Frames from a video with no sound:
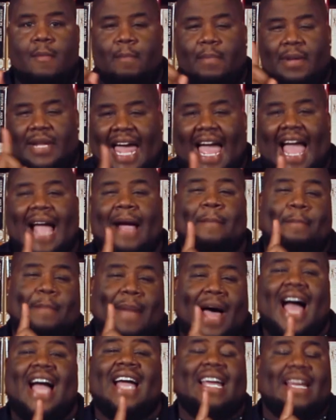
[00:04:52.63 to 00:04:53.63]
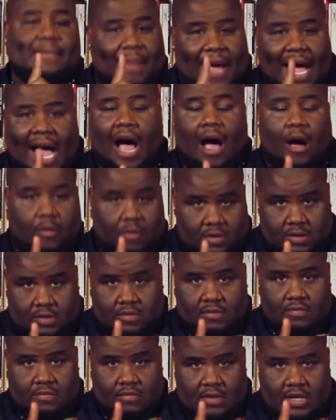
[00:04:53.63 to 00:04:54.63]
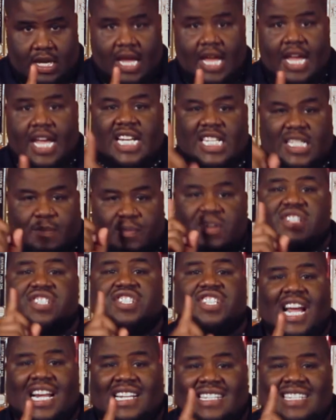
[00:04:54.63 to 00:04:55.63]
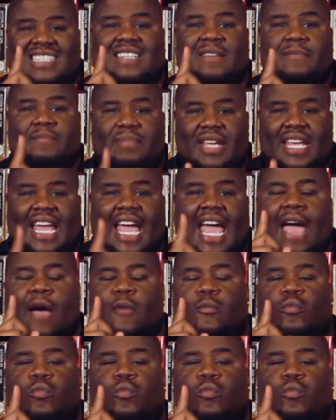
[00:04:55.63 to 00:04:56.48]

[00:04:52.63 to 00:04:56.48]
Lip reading: black buying power is projected to be at